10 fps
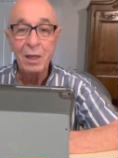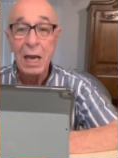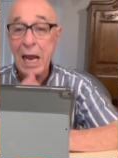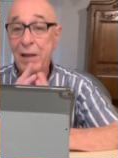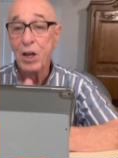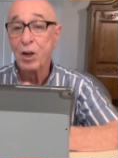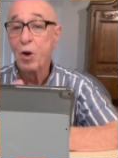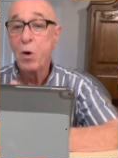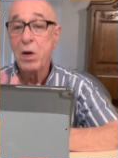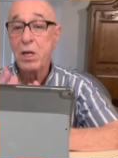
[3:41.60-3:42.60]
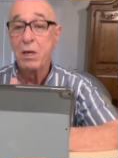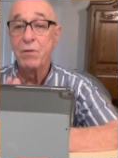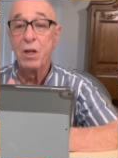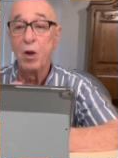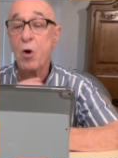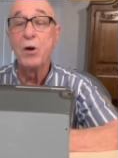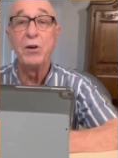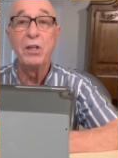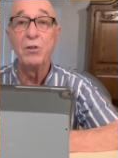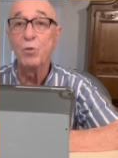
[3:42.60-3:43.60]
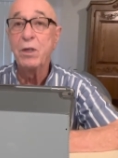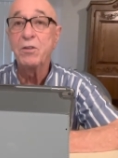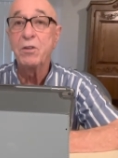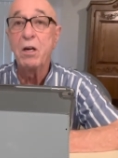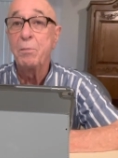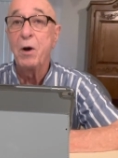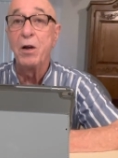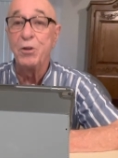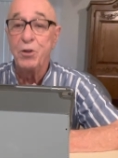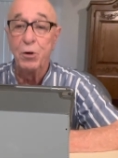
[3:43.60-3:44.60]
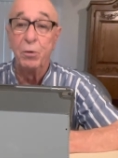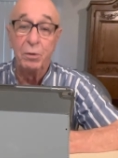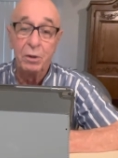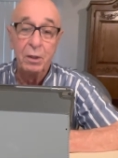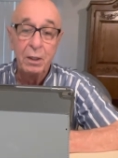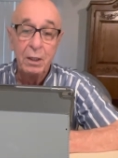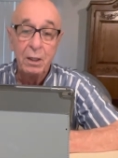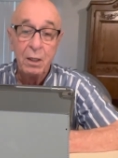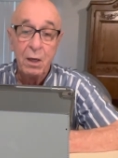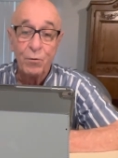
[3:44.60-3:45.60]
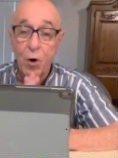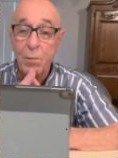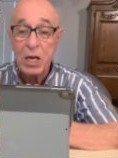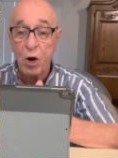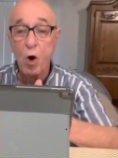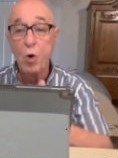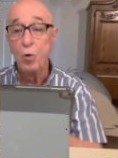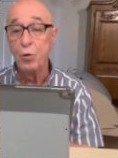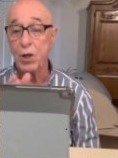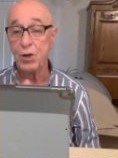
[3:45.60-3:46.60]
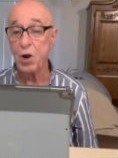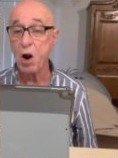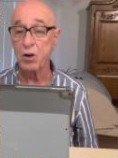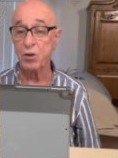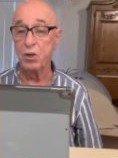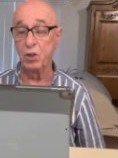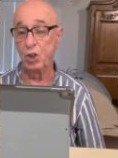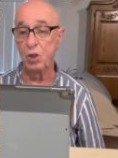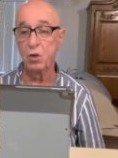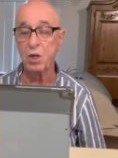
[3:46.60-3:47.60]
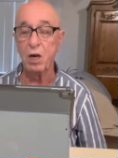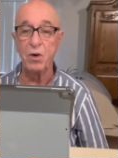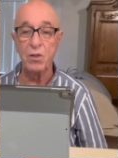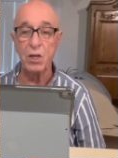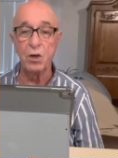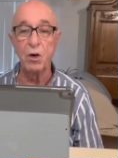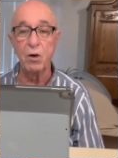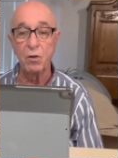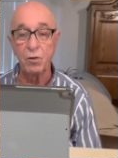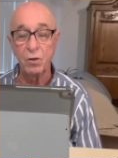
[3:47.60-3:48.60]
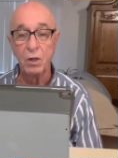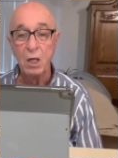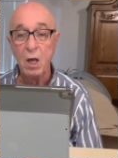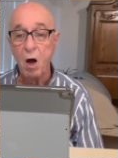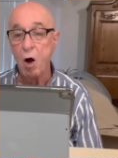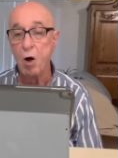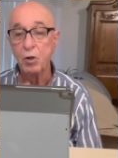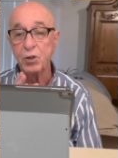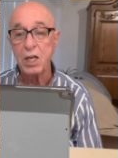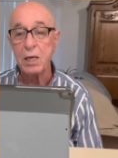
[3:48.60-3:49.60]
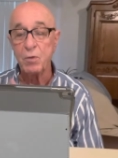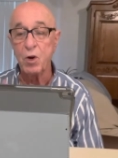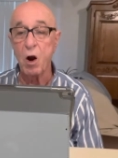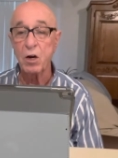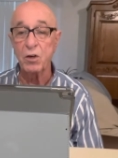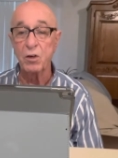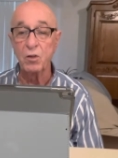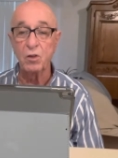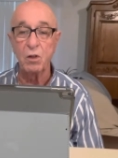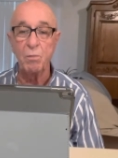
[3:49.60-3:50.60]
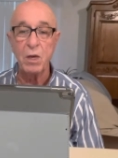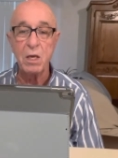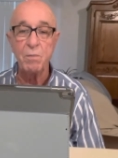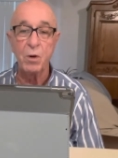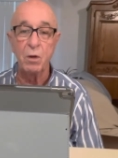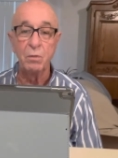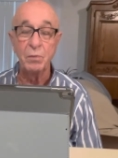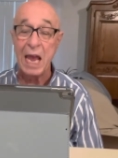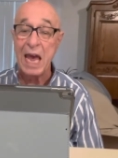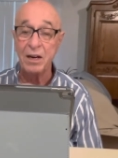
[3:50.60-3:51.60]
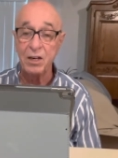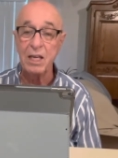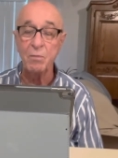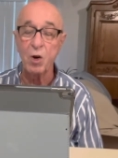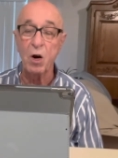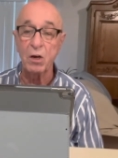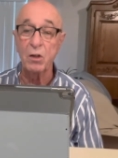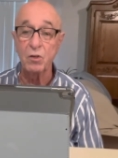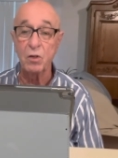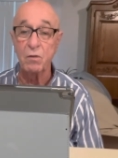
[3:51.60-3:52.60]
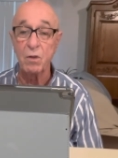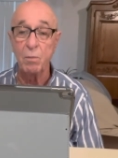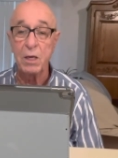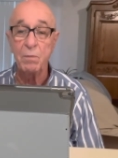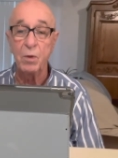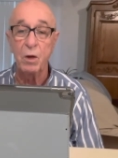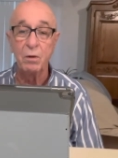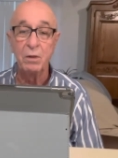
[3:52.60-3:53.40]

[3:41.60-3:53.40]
and the glory of the Lord is risen upon you. For behold, the darkness shall cover the earth, all deep darkness the people, and deep darkness of the people.